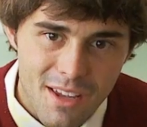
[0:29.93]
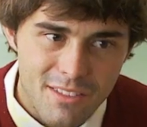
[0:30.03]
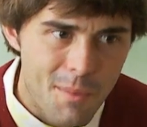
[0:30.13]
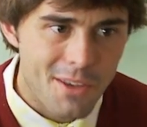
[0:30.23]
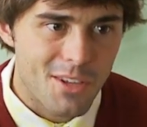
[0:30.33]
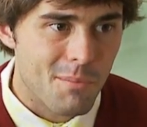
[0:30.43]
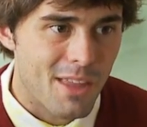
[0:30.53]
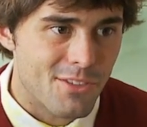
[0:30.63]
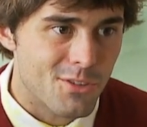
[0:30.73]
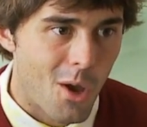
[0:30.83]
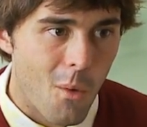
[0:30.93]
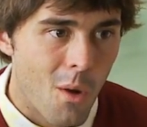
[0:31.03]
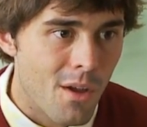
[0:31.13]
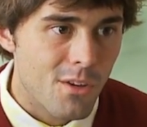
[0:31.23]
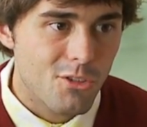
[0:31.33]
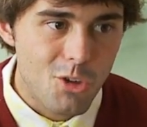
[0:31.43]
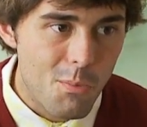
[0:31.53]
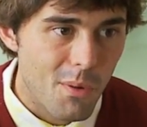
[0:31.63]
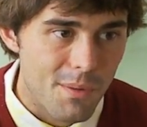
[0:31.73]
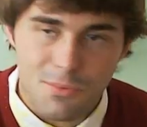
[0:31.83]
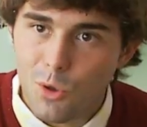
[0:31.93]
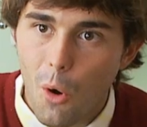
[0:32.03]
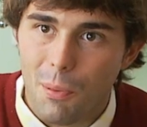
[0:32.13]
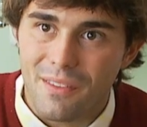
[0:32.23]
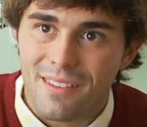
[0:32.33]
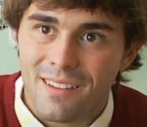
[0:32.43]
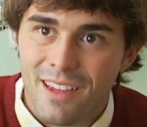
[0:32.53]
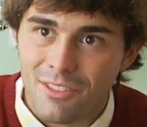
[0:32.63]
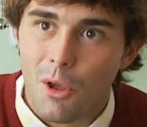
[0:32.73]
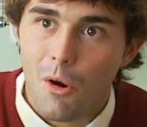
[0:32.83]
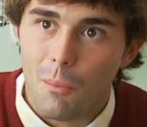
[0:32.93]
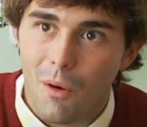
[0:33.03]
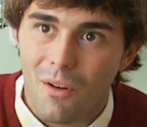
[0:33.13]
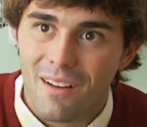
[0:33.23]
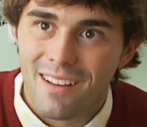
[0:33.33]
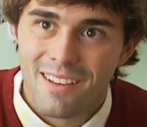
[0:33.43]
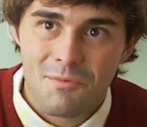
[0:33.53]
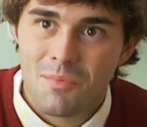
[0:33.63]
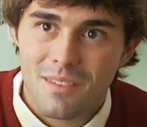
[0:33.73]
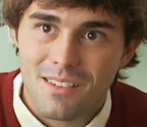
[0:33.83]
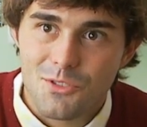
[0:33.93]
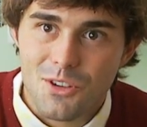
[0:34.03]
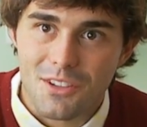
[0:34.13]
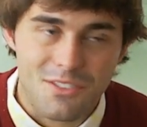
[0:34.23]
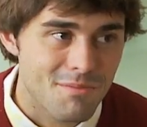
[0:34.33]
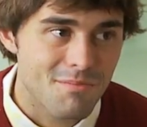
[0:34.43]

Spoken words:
To make something that's so super absorbent and durable. It's just